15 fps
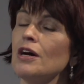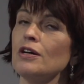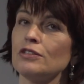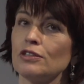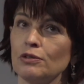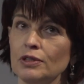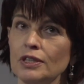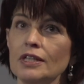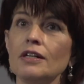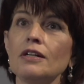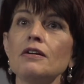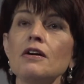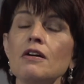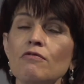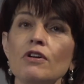So
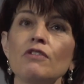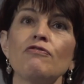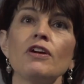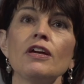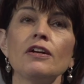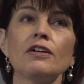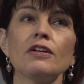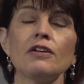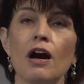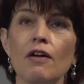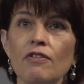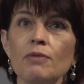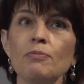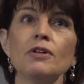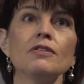here we think
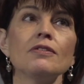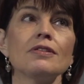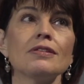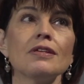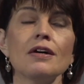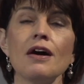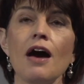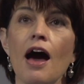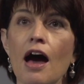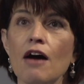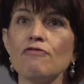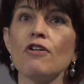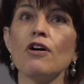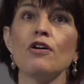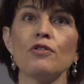governments
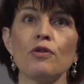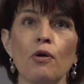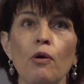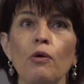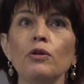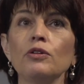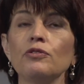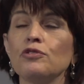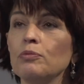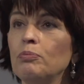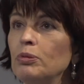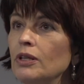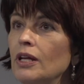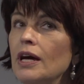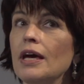have a role to
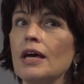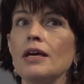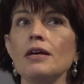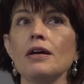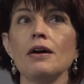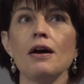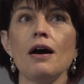play,